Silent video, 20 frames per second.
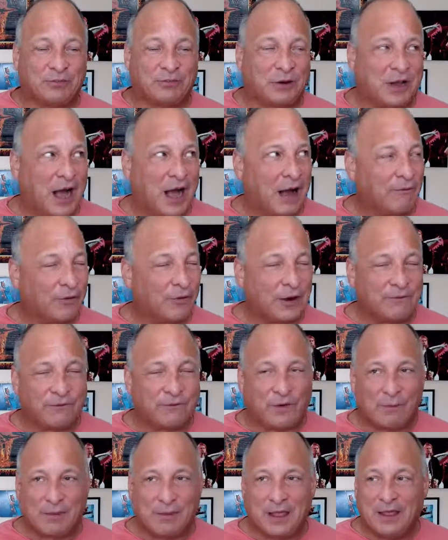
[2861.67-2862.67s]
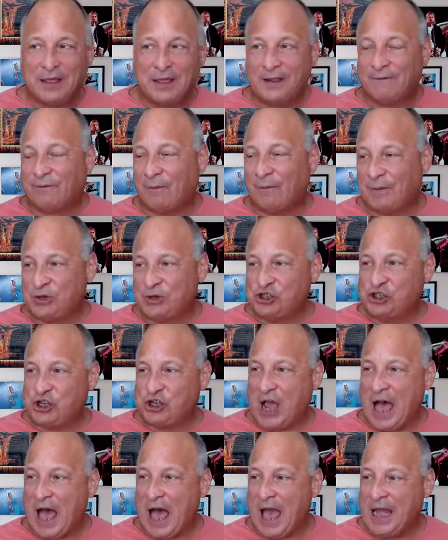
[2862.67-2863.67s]
just recovering from the
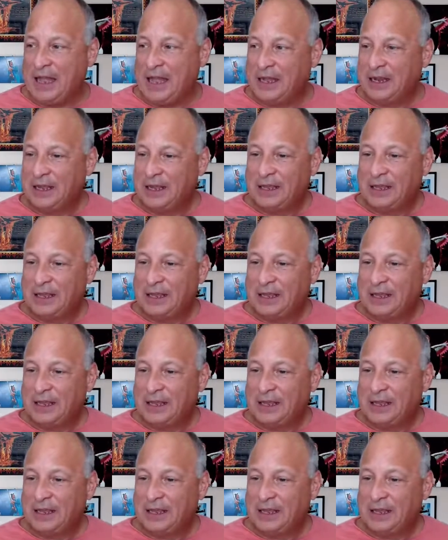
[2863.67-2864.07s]
shot.